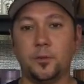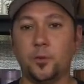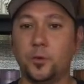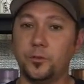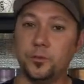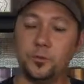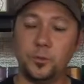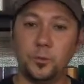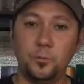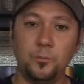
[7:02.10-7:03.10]
of course
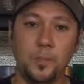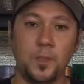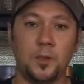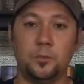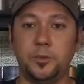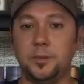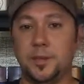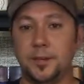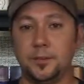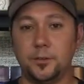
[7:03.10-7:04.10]
YouTube. Please
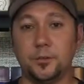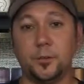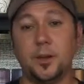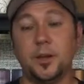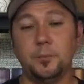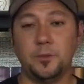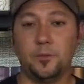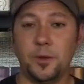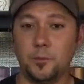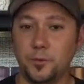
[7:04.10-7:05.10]
like and subscribe. It's
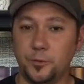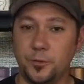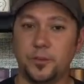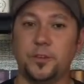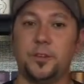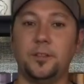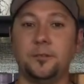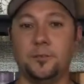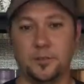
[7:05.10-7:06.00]
very much appreciated.